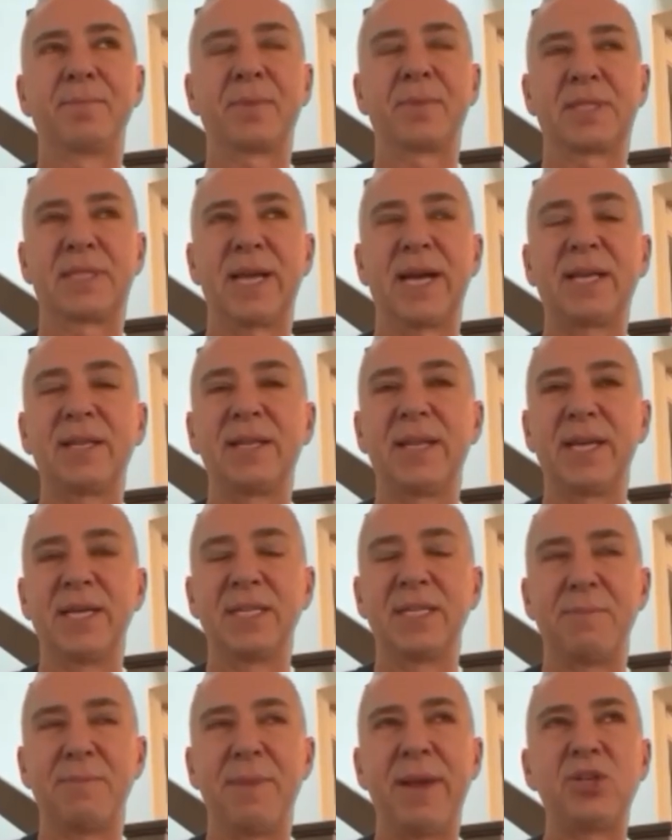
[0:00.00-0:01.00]
Secondly
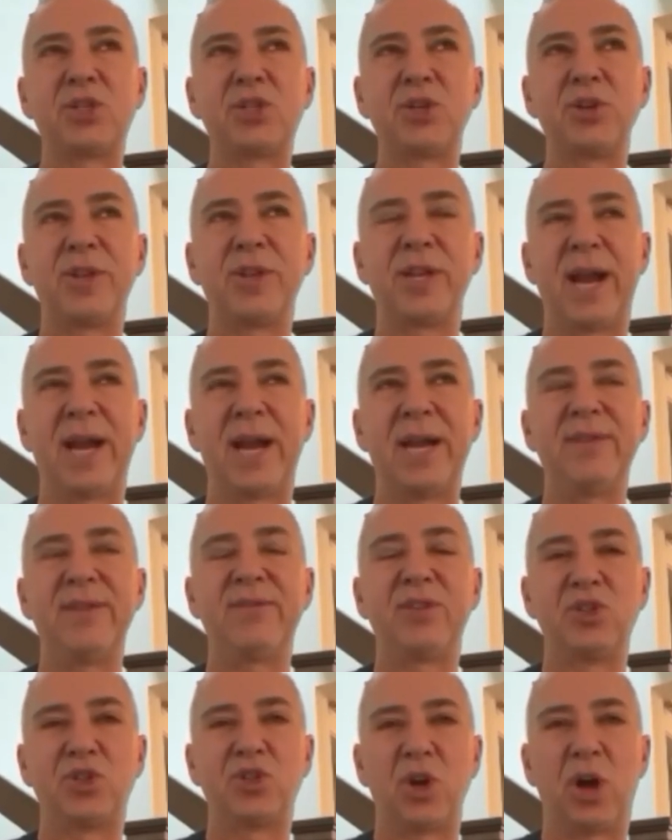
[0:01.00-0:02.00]
is make sure that any
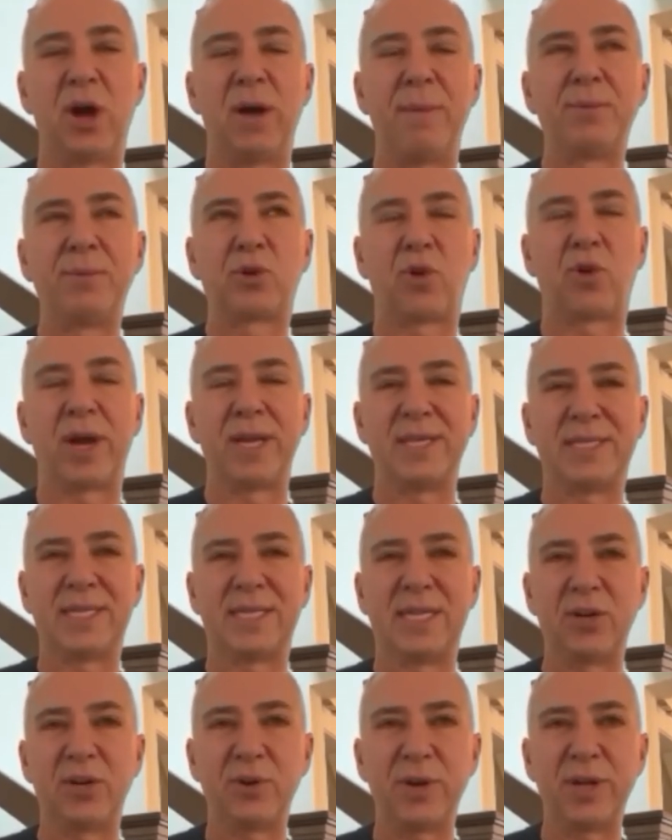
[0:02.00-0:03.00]
of the job
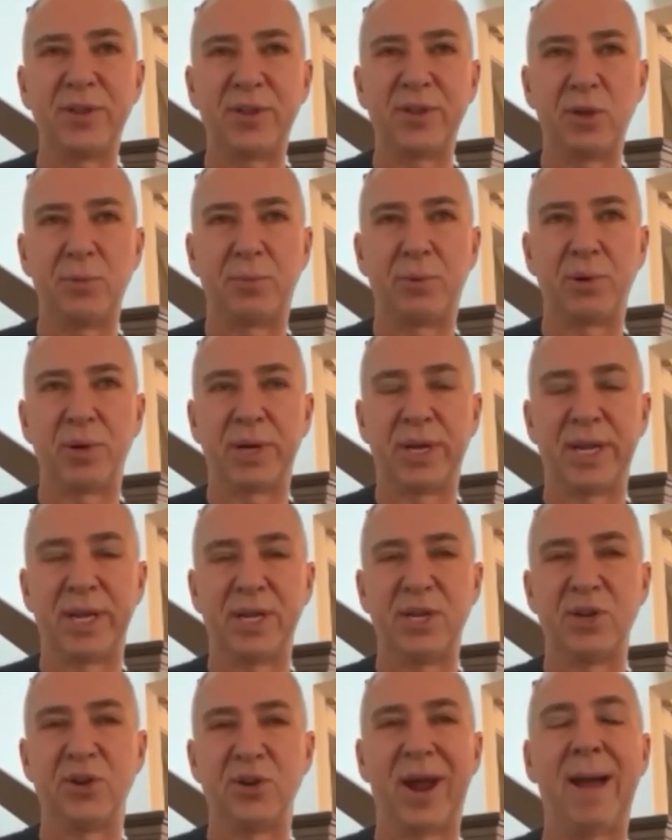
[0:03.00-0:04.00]
criteria that you put
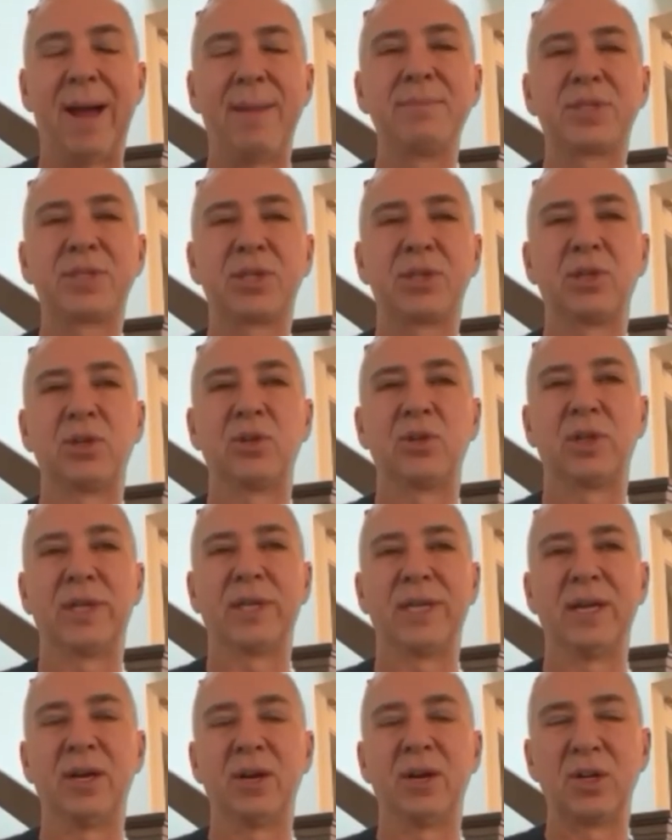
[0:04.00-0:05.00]
in, you're
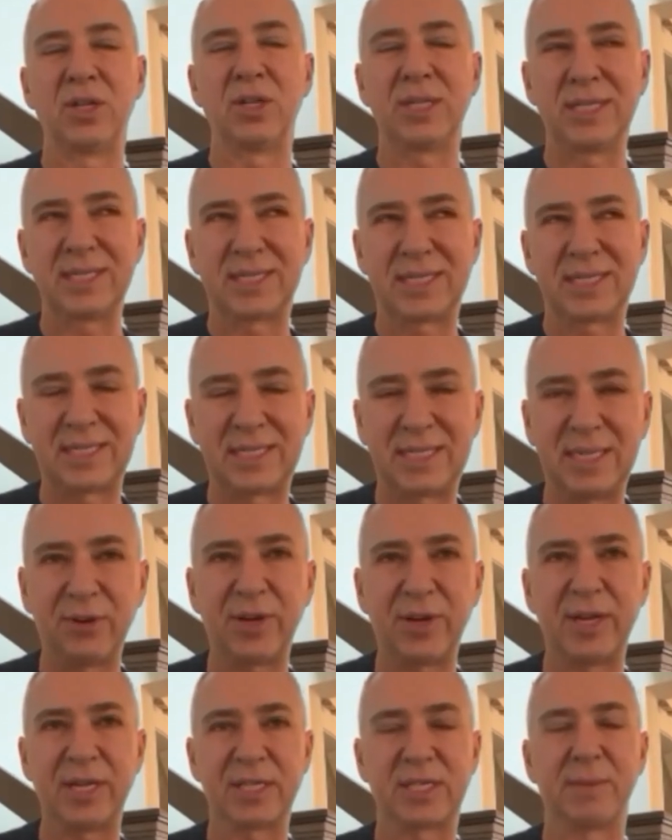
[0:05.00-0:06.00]
absolutely
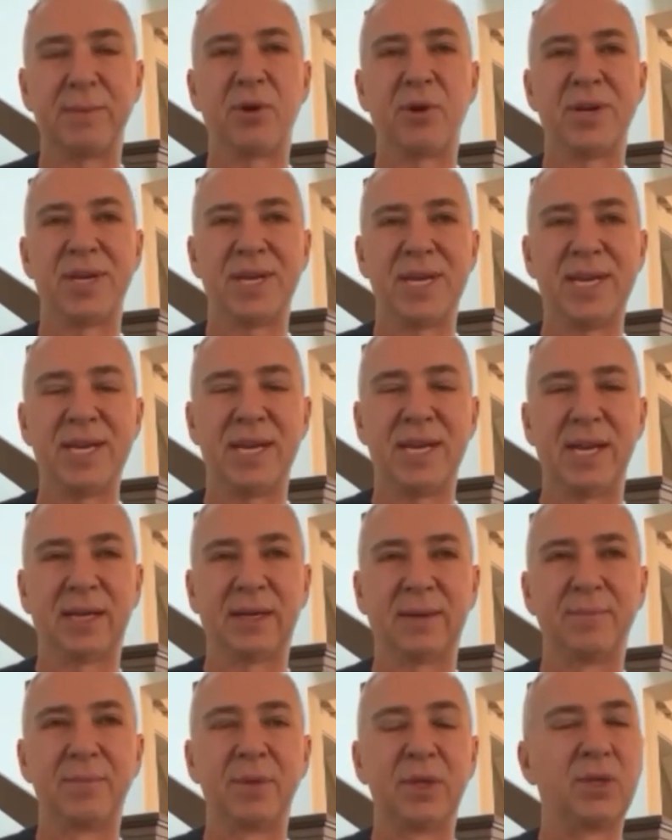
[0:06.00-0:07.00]
serious about
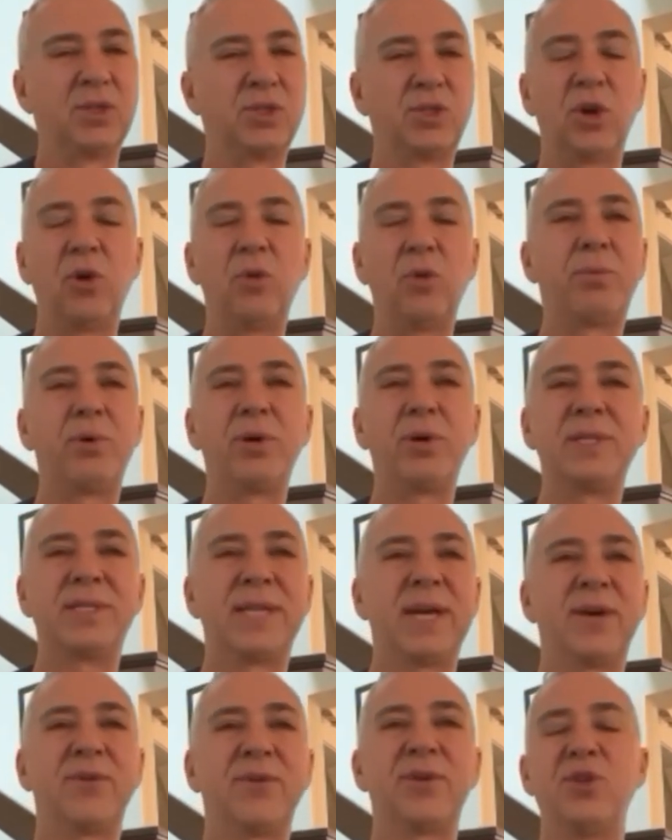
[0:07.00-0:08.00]
needing. Don't put
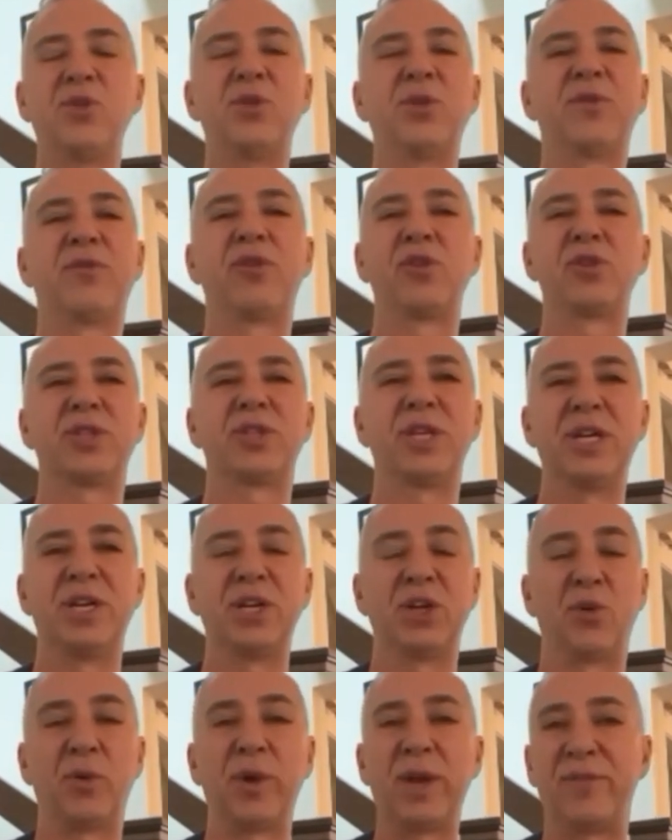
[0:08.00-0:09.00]
down a university
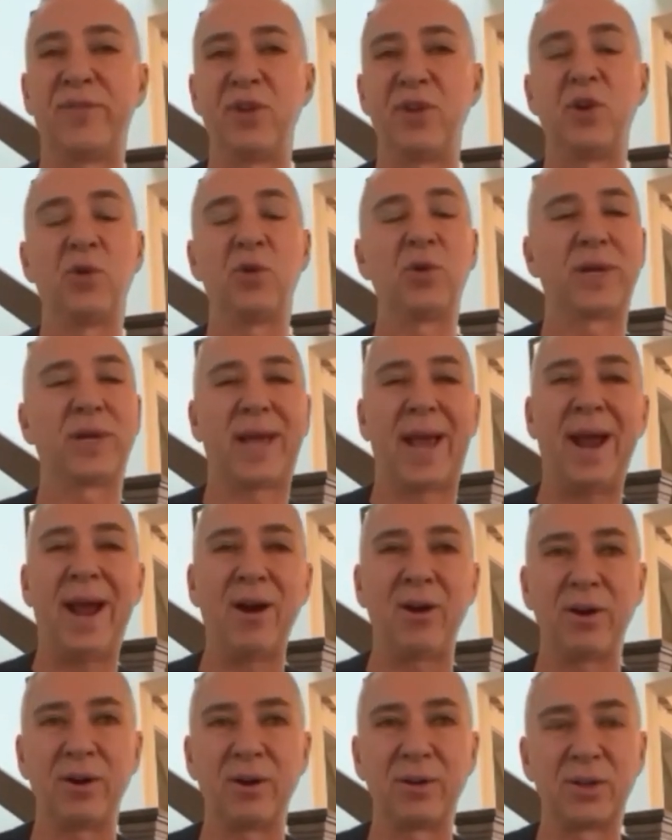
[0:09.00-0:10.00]
degree if you don't
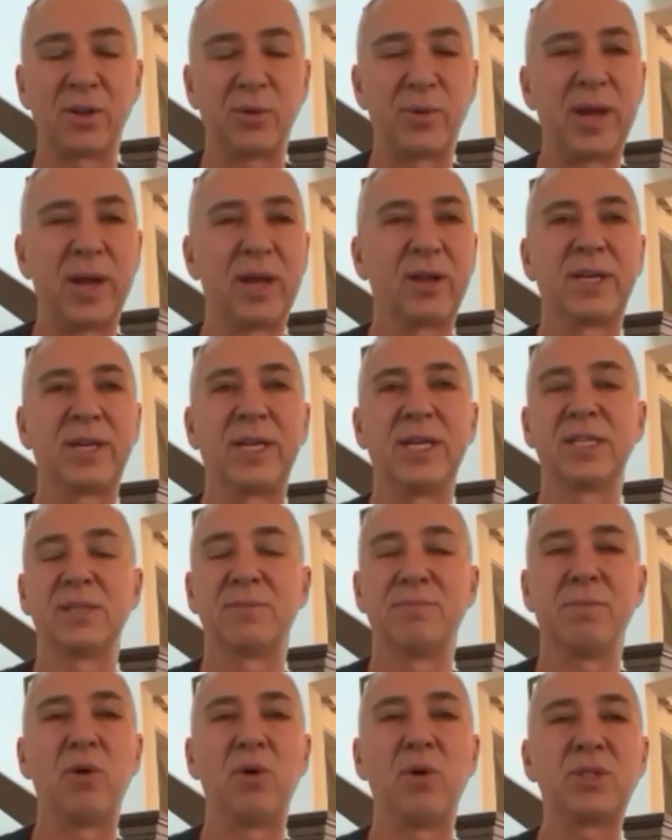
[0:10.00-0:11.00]
care. The reality
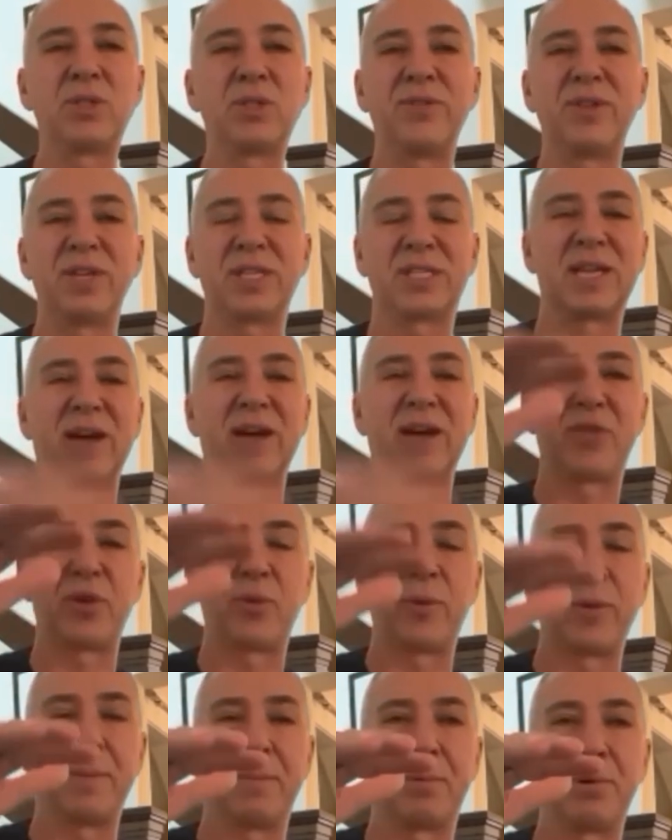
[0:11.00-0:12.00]
is most of the stuff
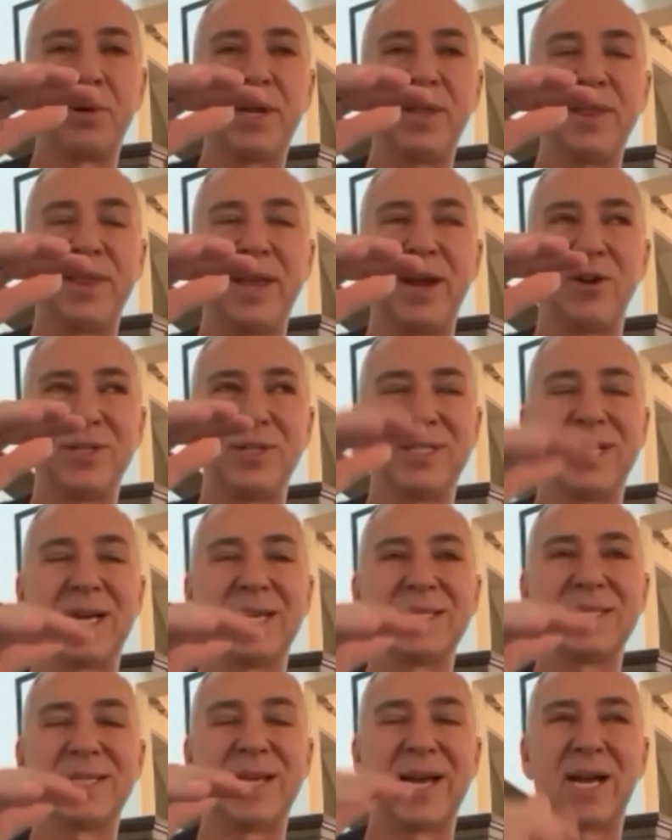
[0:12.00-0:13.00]
that we put in there
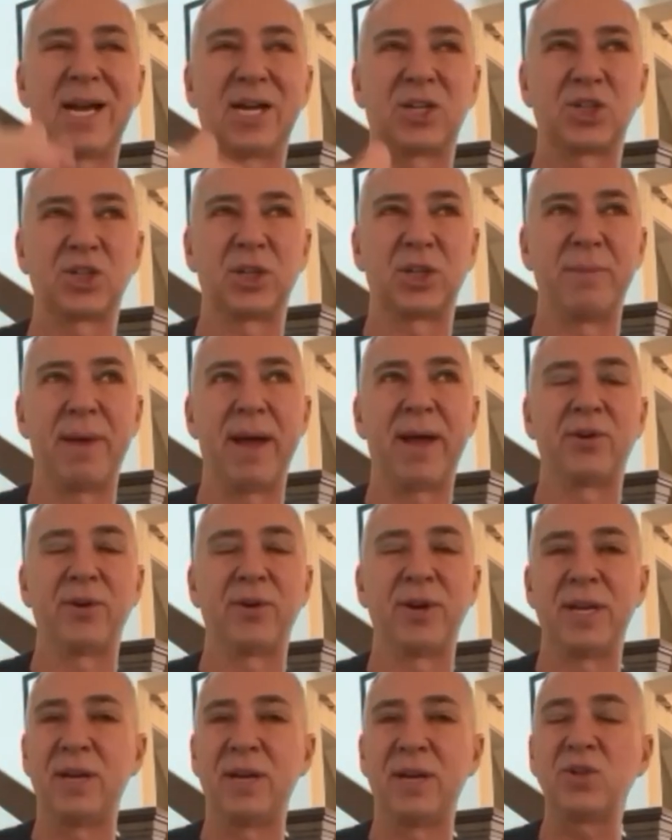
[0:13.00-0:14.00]
doesn't actually
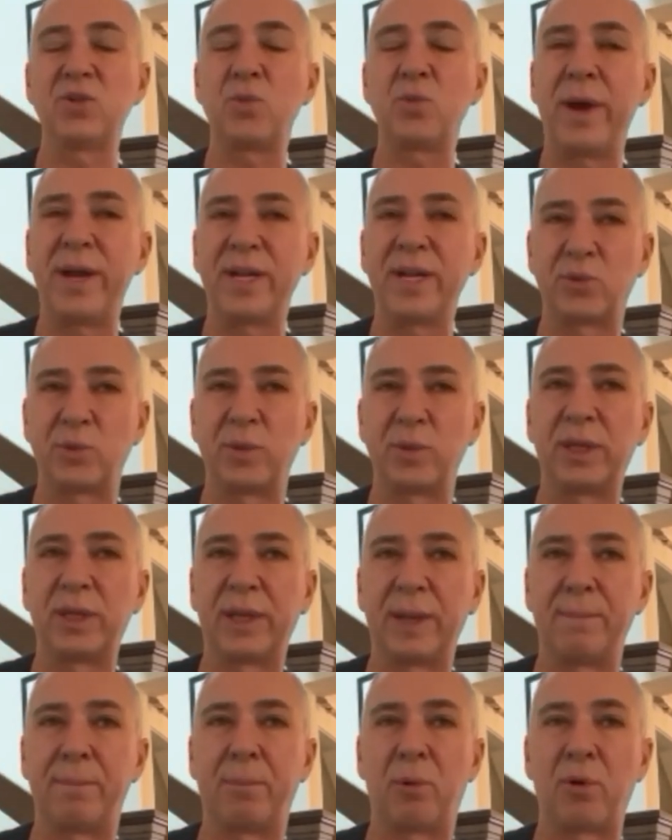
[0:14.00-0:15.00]
matter. And here's why it's
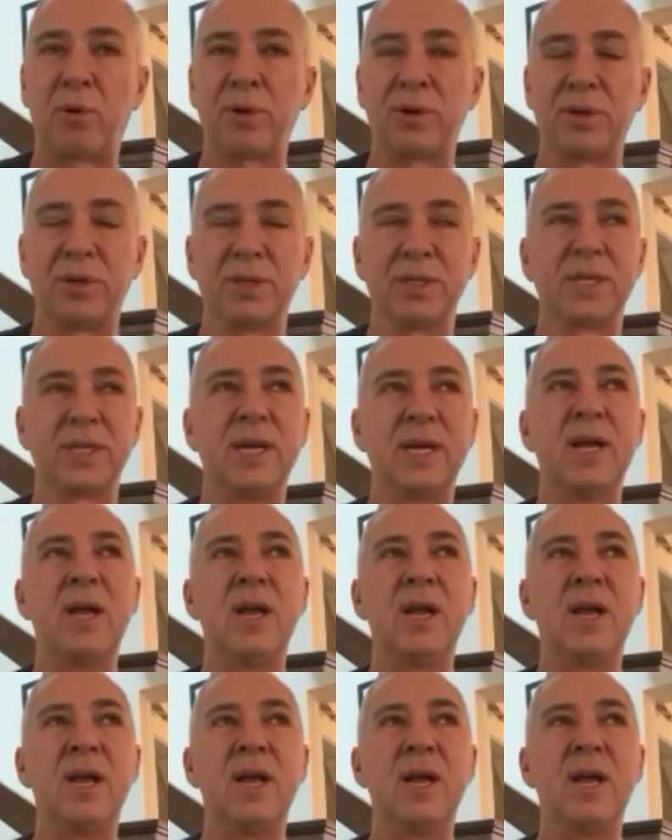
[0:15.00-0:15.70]
really important.